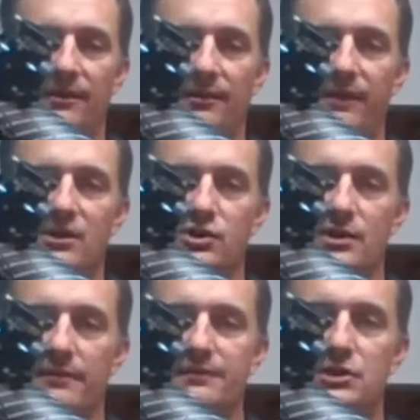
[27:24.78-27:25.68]

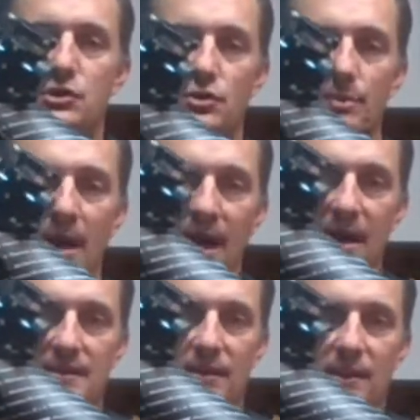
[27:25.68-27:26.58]
section of tube
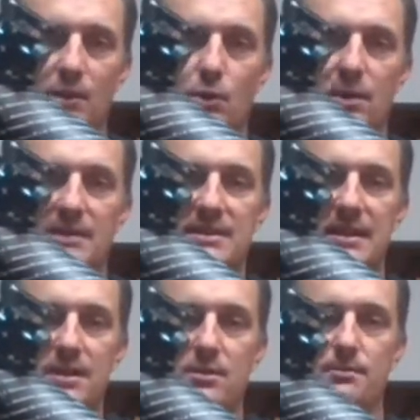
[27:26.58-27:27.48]
has light going
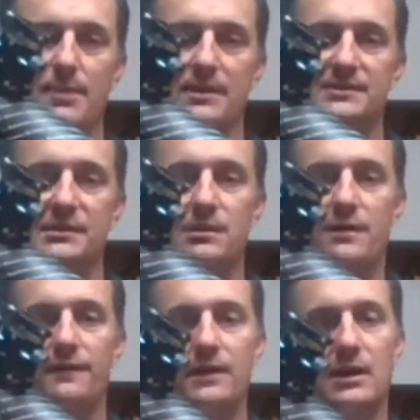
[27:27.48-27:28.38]
down, bouncing
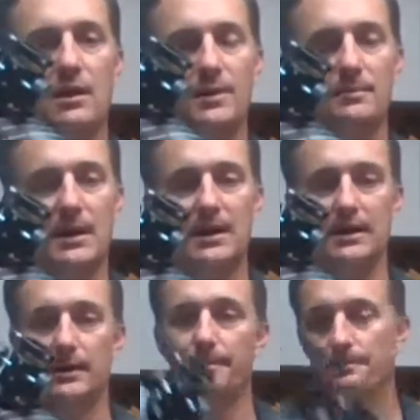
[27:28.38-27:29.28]
off, and coming back
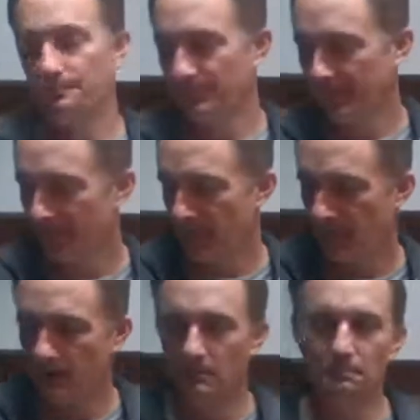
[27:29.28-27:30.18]
up.
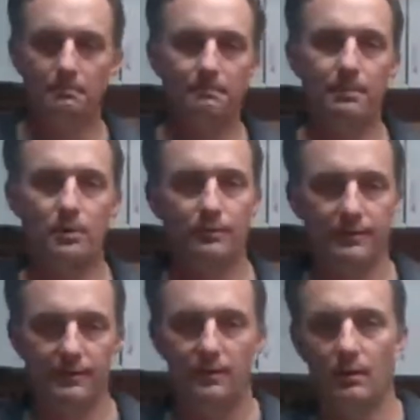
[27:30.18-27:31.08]

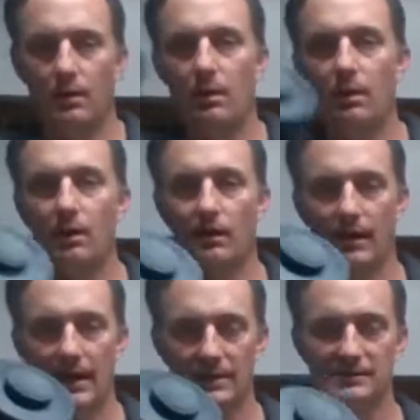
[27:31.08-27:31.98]
Both are
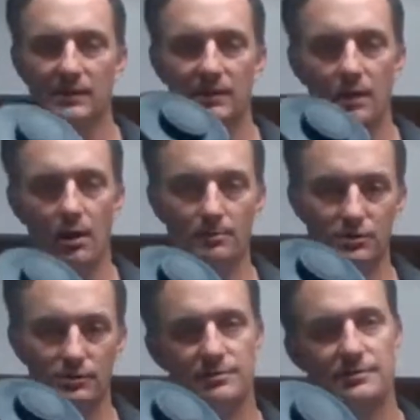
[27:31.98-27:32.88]
excellent
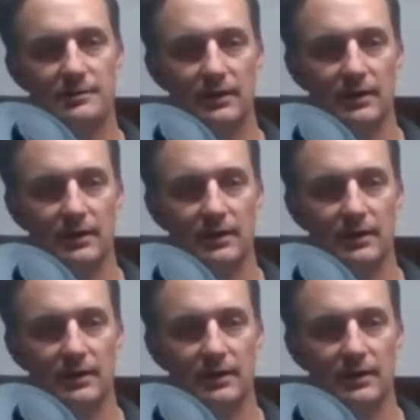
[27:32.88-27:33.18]
options